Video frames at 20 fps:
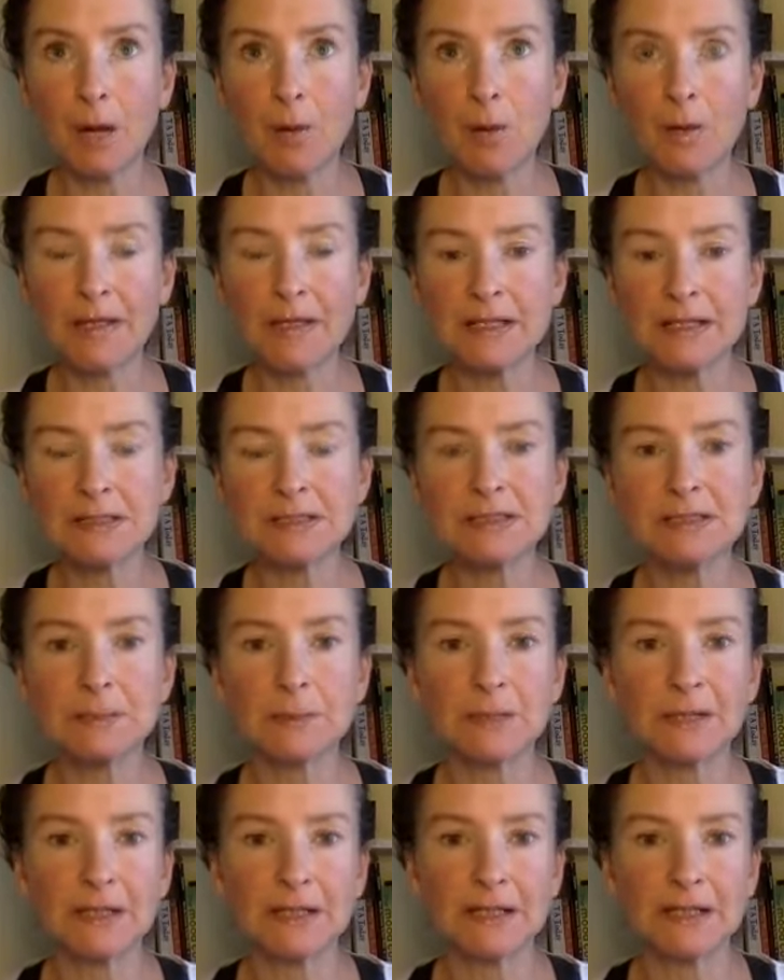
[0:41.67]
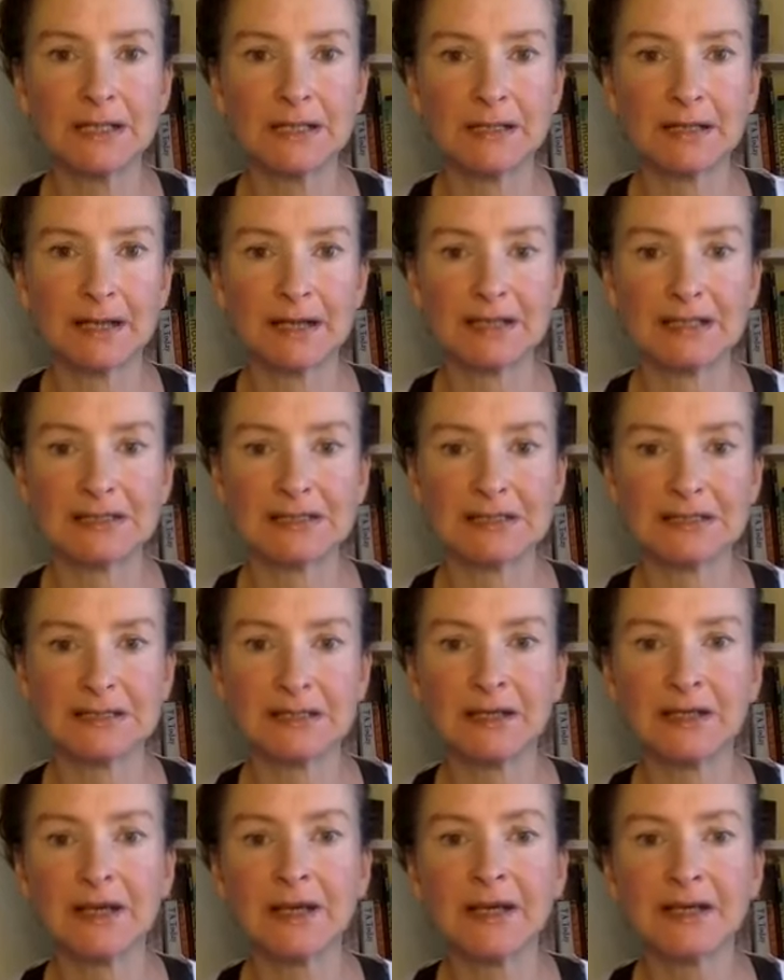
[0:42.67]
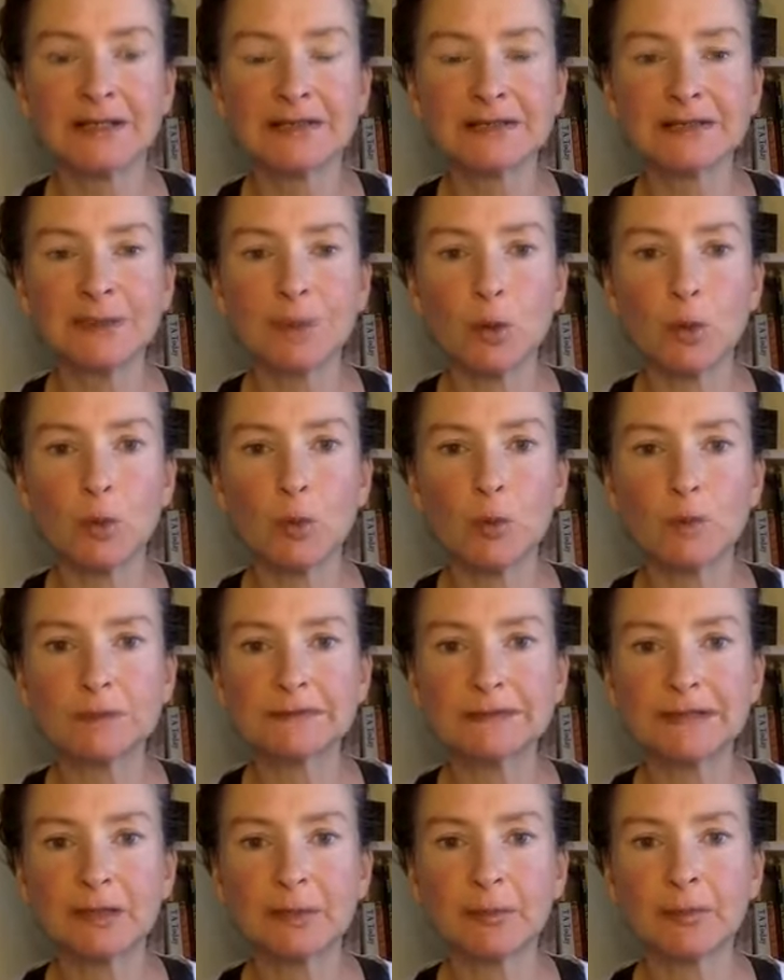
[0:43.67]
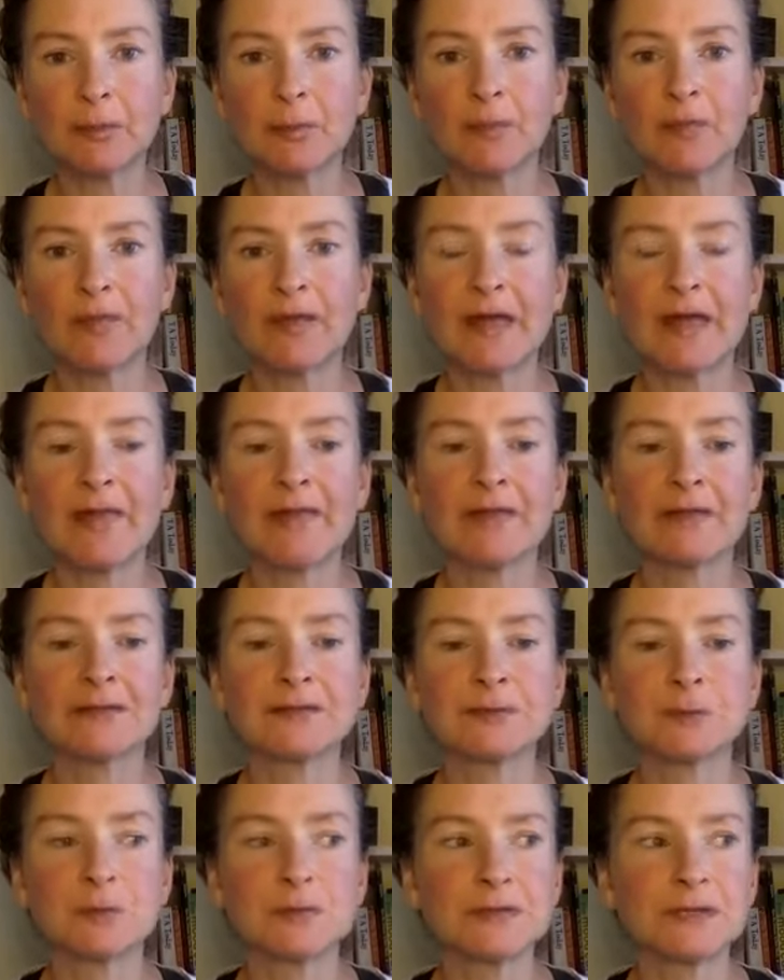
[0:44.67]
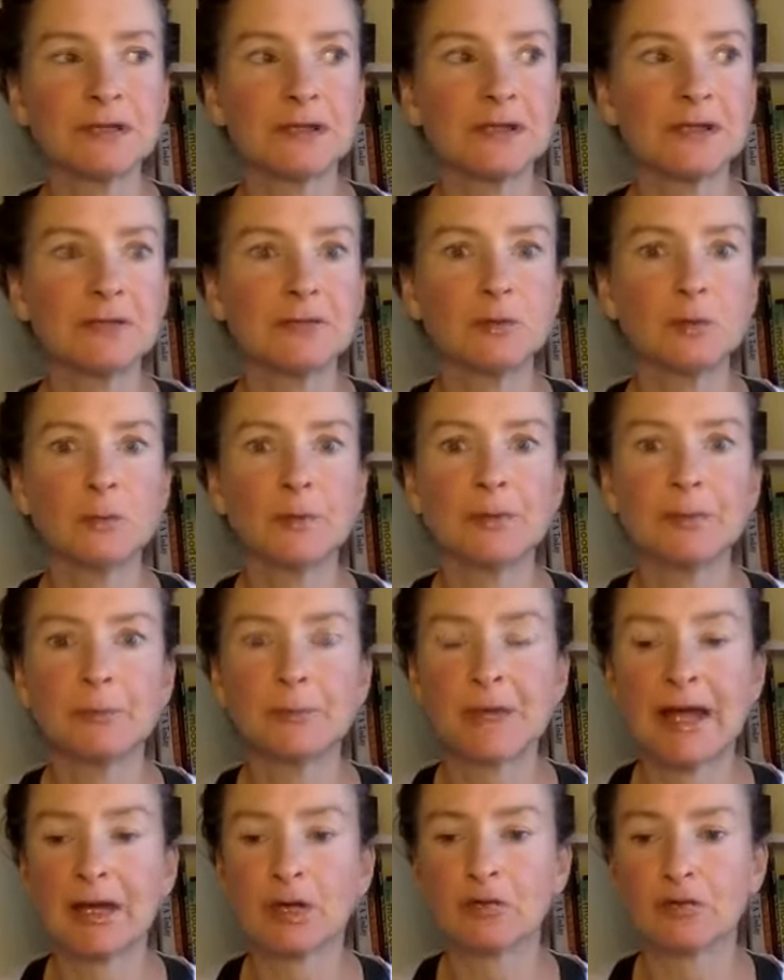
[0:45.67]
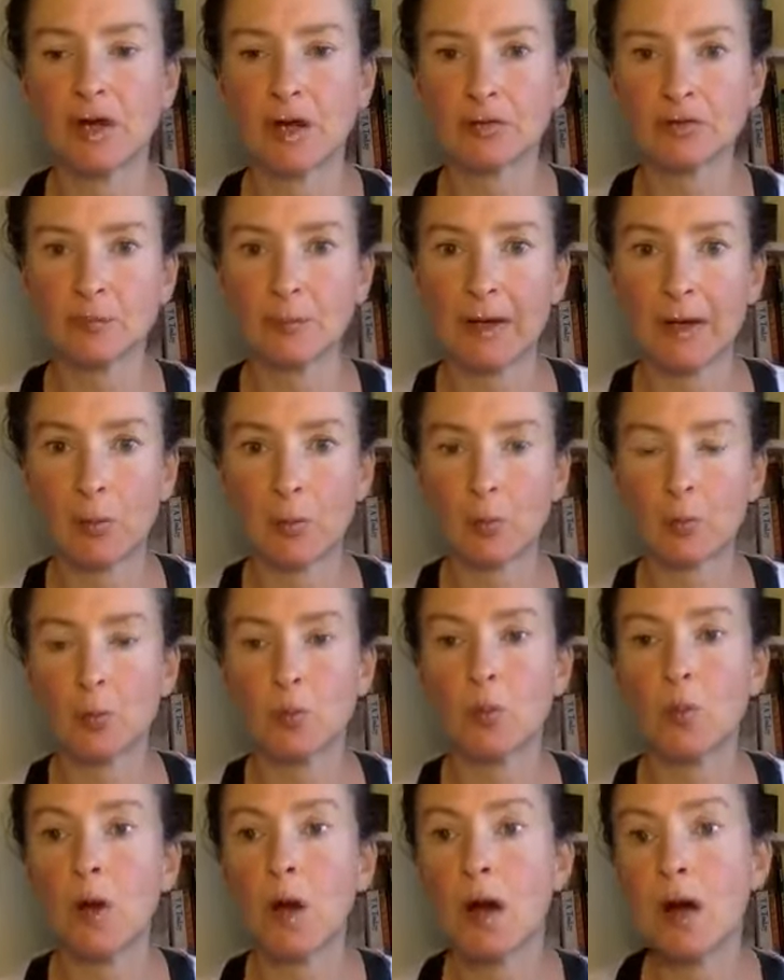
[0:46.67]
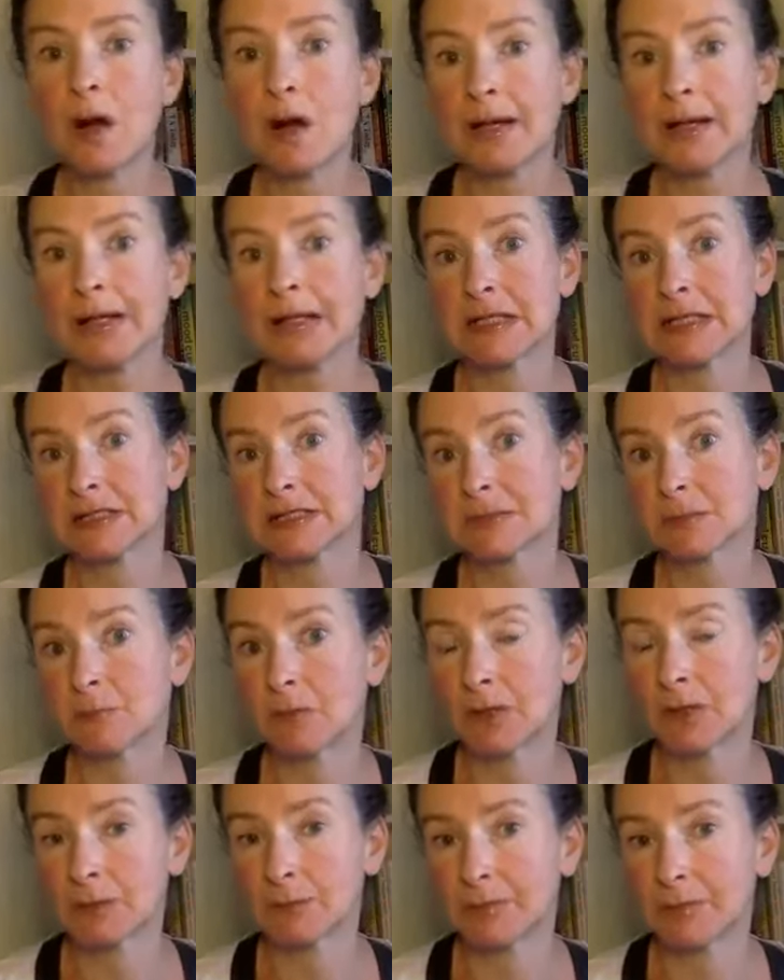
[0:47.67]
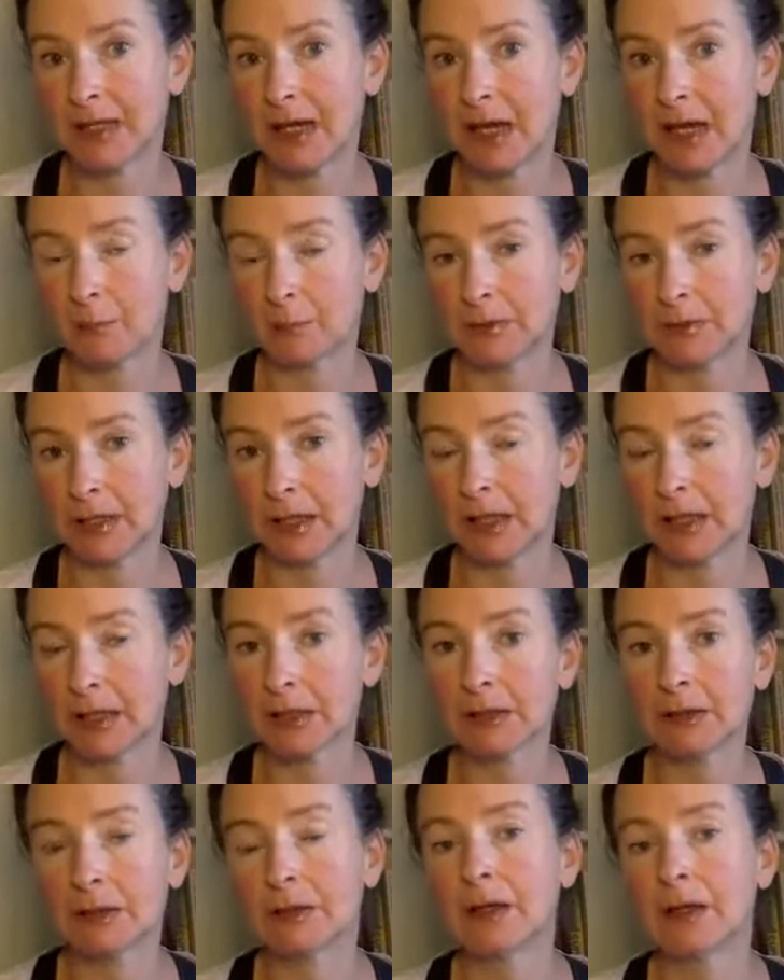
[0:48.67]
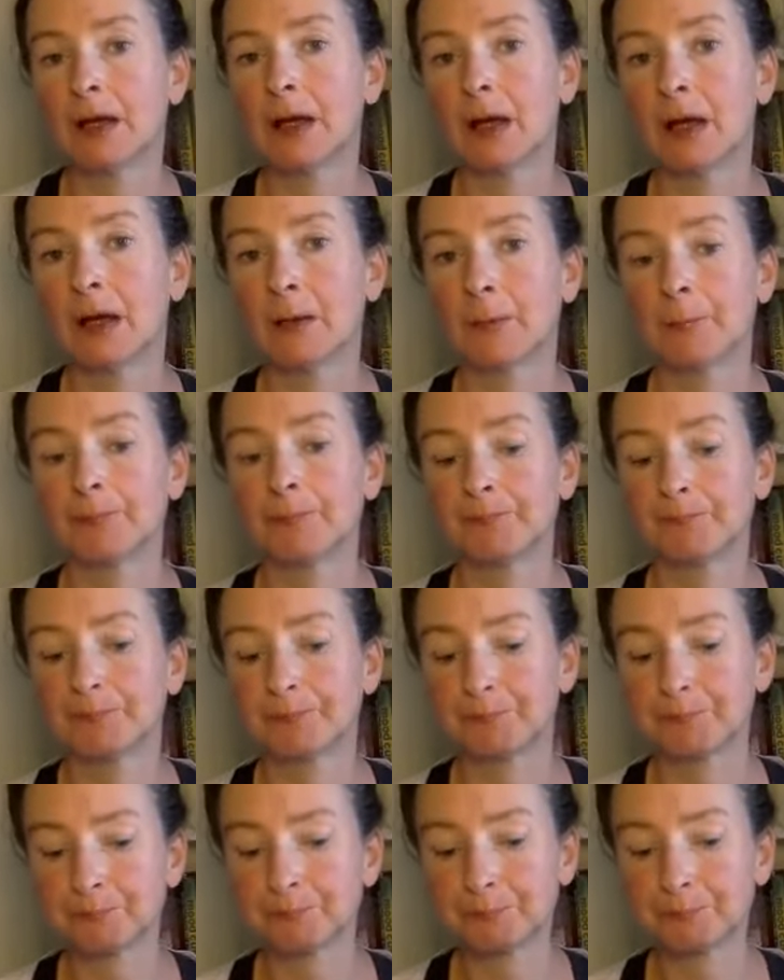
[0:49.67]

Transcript: quite intimately connected. So what's going on there then? So I was going to give you a bit of background about why this might be happening, and